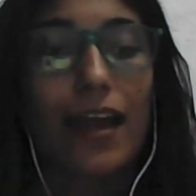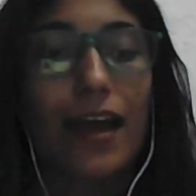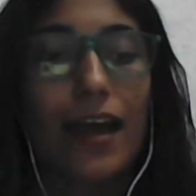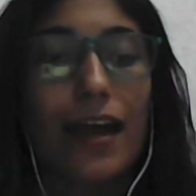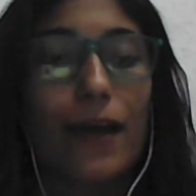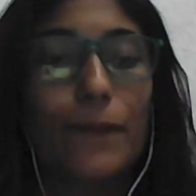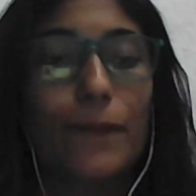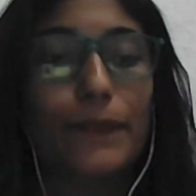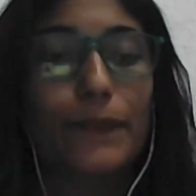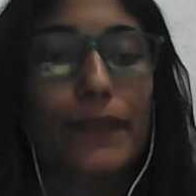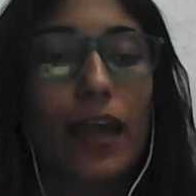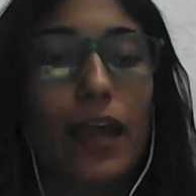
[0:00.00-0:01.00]

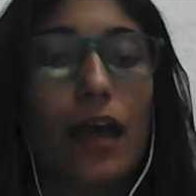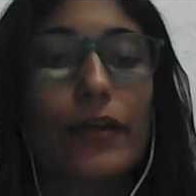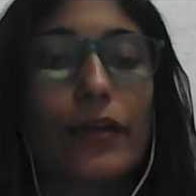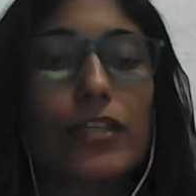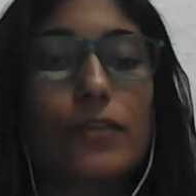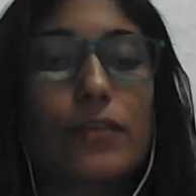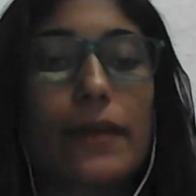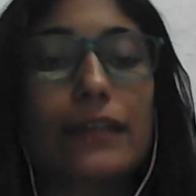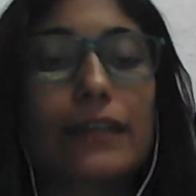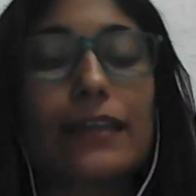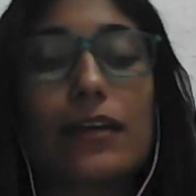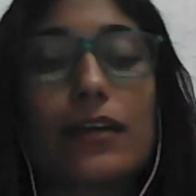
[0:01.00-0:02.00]
How can you make
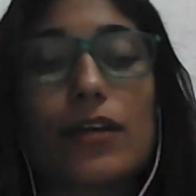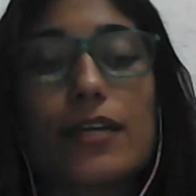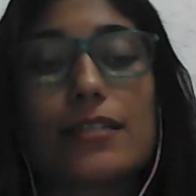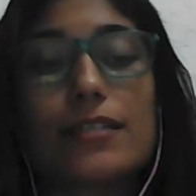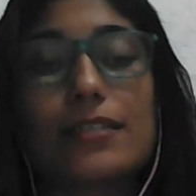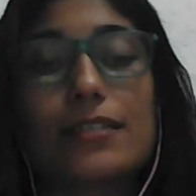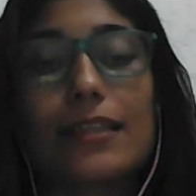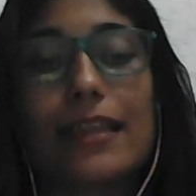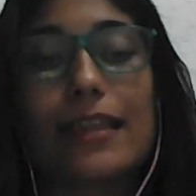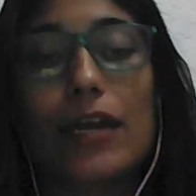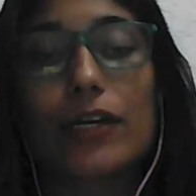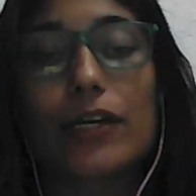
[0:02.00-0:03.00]
a language
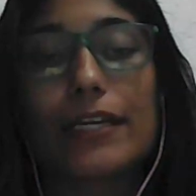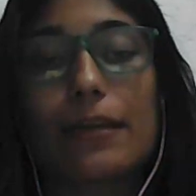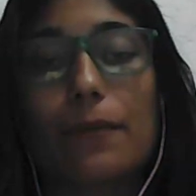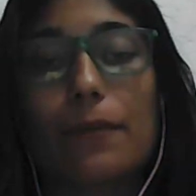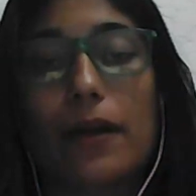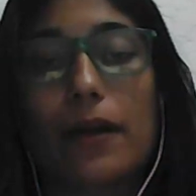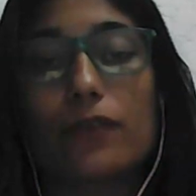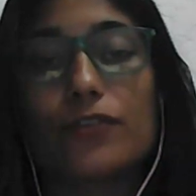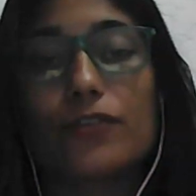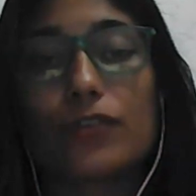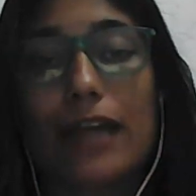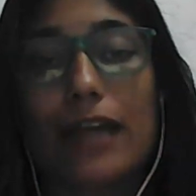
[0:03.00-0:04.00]
learning a part of
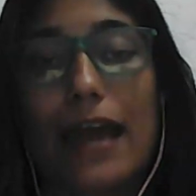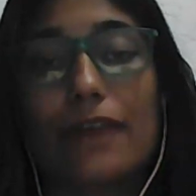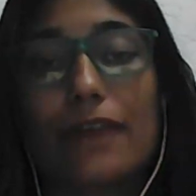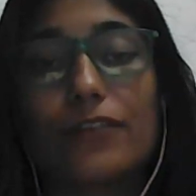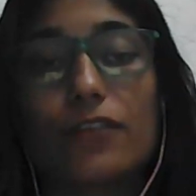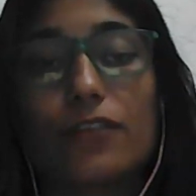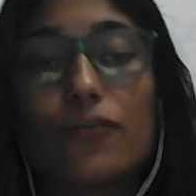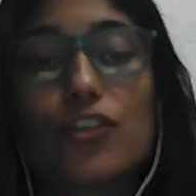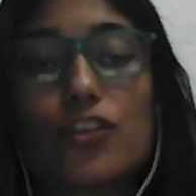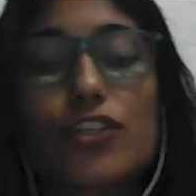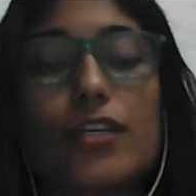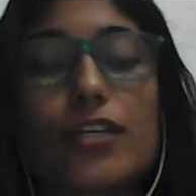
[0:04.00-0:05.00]
your life in the
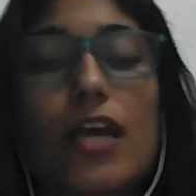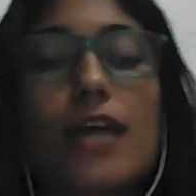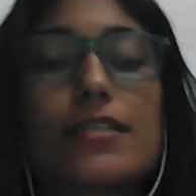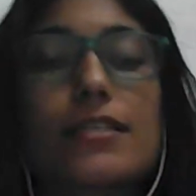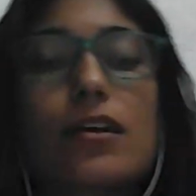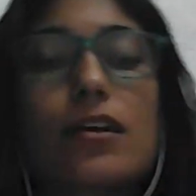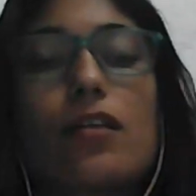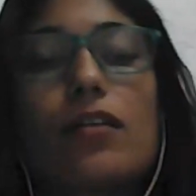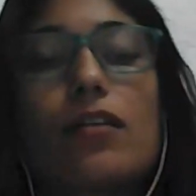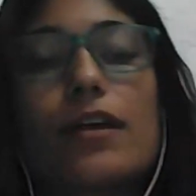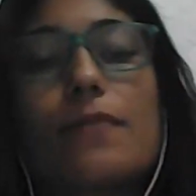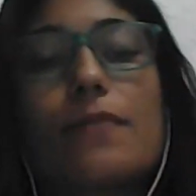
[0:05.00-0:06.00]
future?
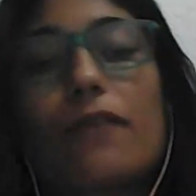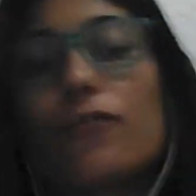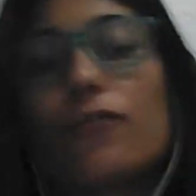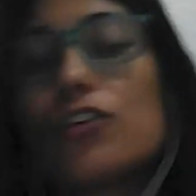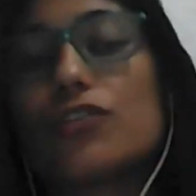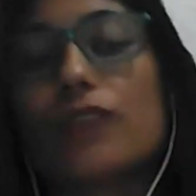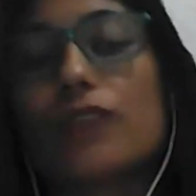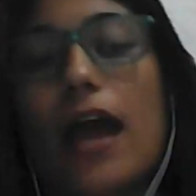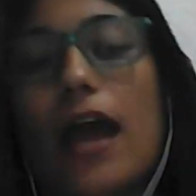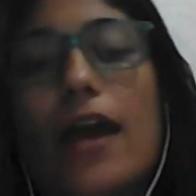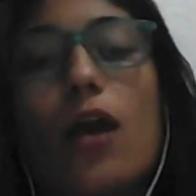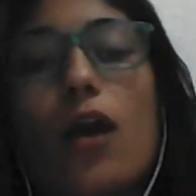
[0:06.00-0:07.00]
So in my future,
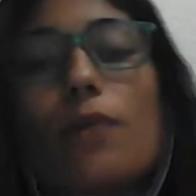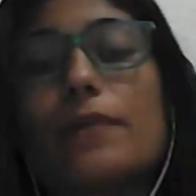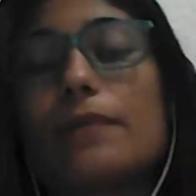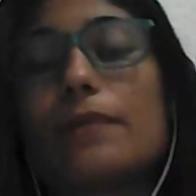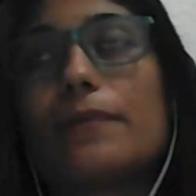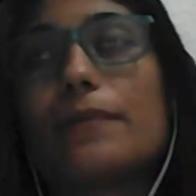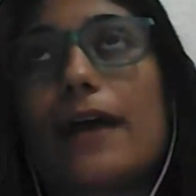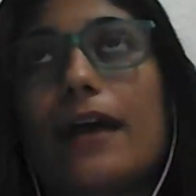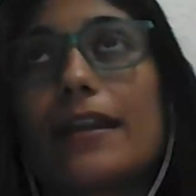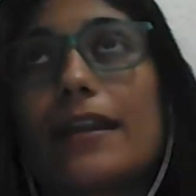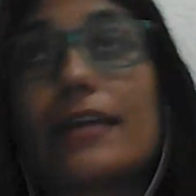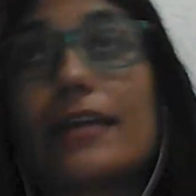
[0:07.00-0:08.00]
I hope be
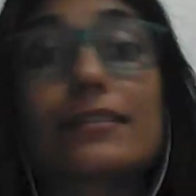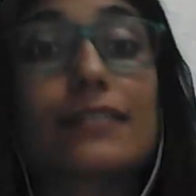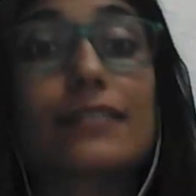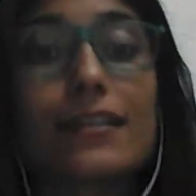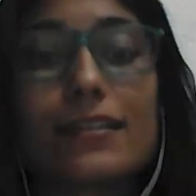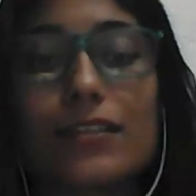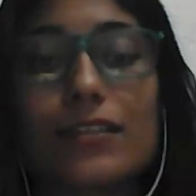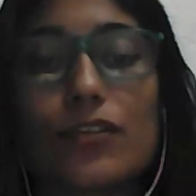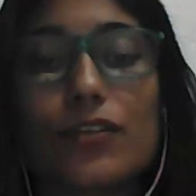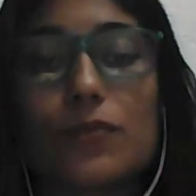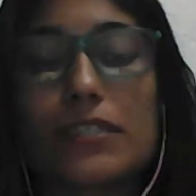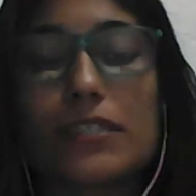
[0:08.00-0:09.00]
an excellent
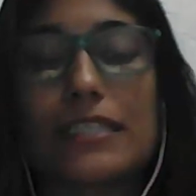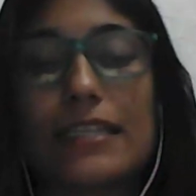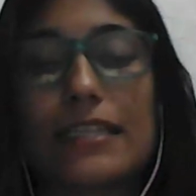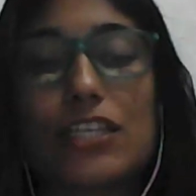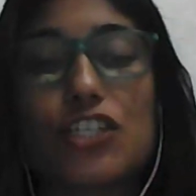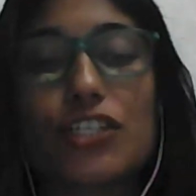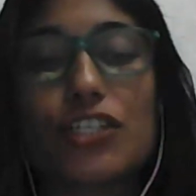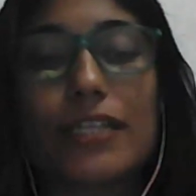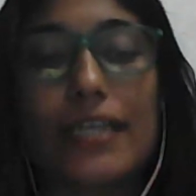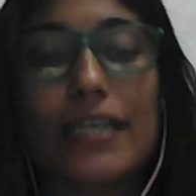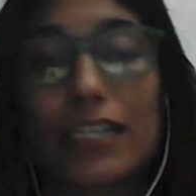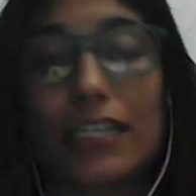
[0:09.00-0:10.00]
university
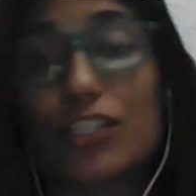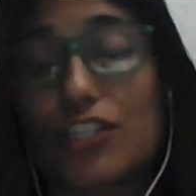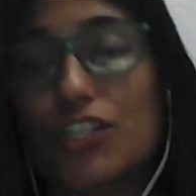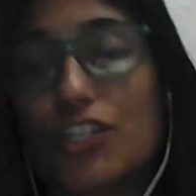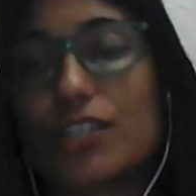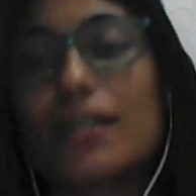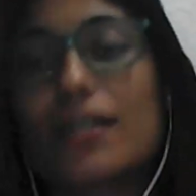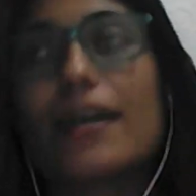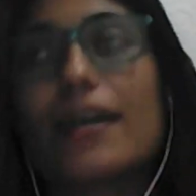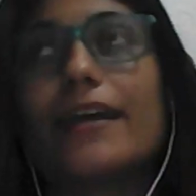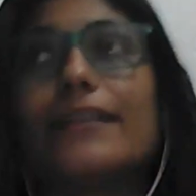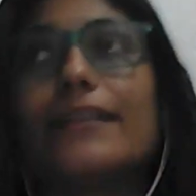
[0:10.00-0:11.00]
teacher, English teacher
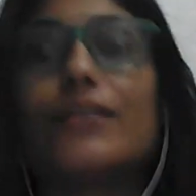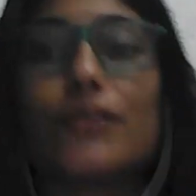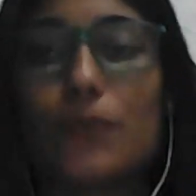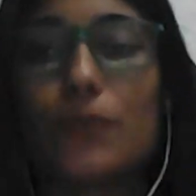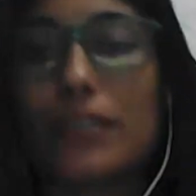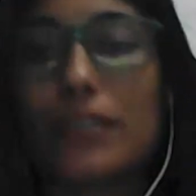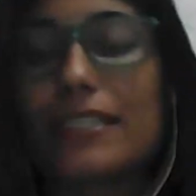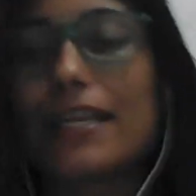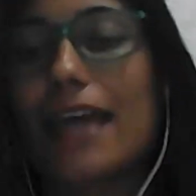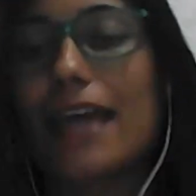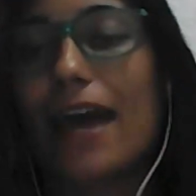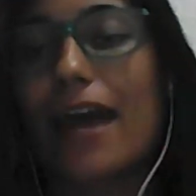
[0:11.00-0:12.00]
in the
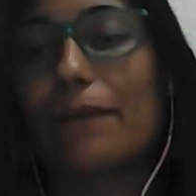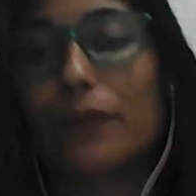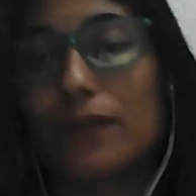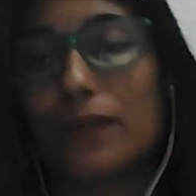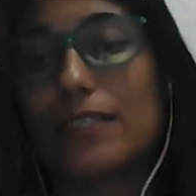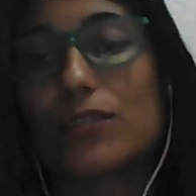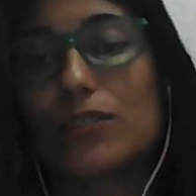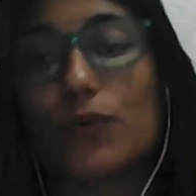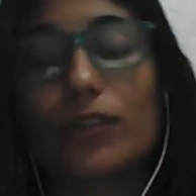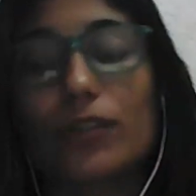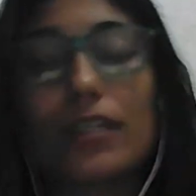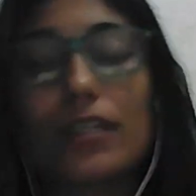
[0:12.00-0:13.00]
university and public
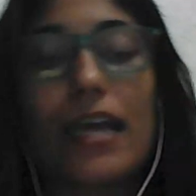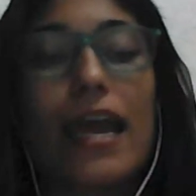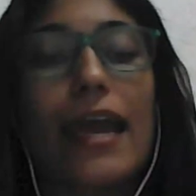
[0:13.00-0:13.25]
school.